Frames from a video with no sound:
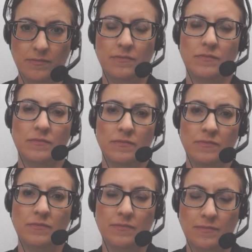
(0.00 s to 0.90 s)

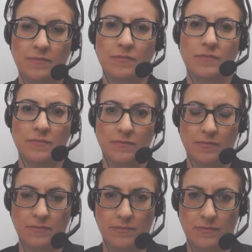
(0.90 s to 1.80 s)

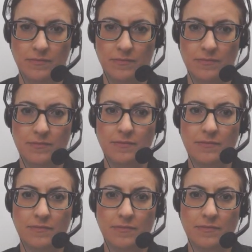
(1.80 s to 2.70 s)

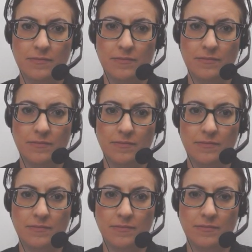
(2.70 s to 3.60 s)

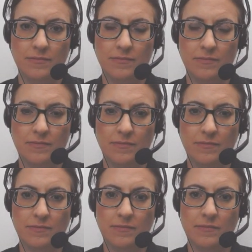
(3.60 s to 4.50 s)

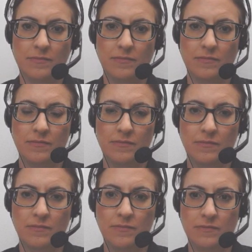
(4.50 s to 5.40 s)

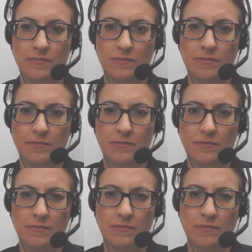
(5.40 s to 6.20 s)
This person isn't speaking.